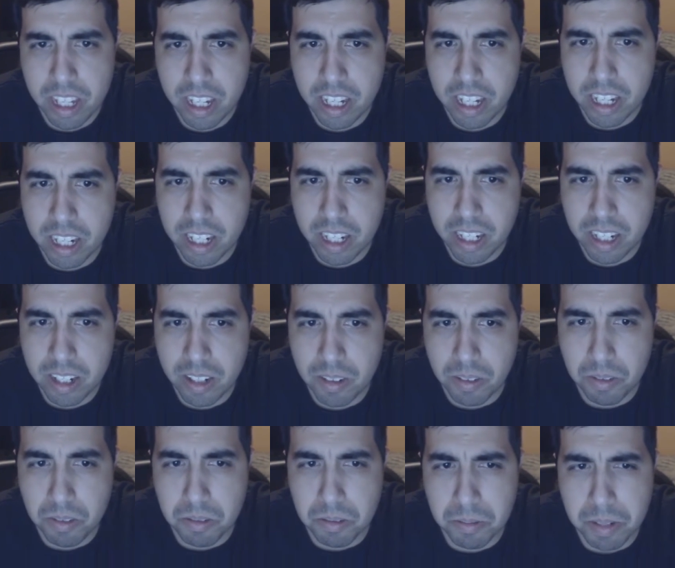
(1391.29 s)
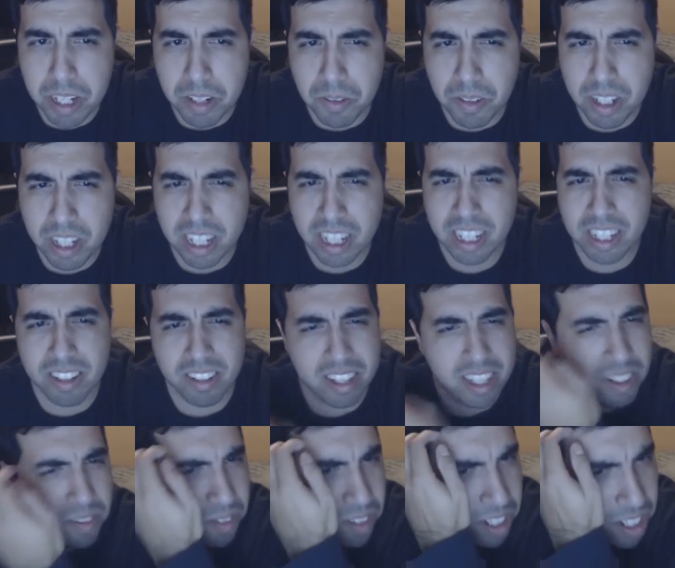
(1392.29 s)
And, oh man, what the heck is
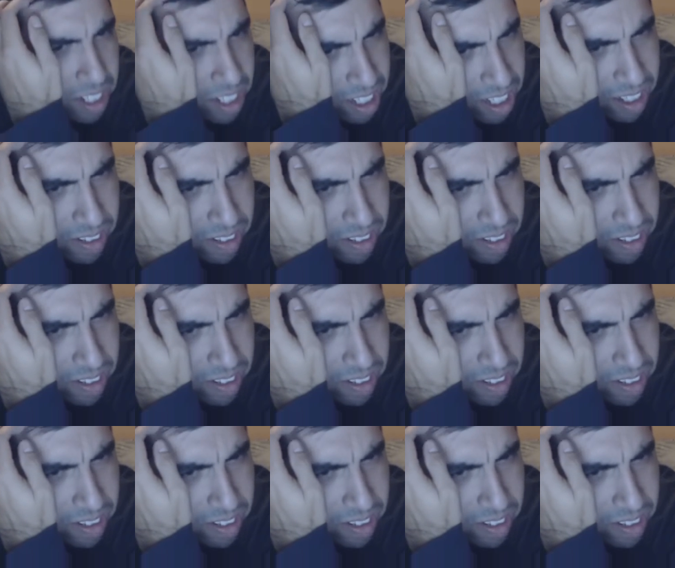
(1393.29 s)
that one?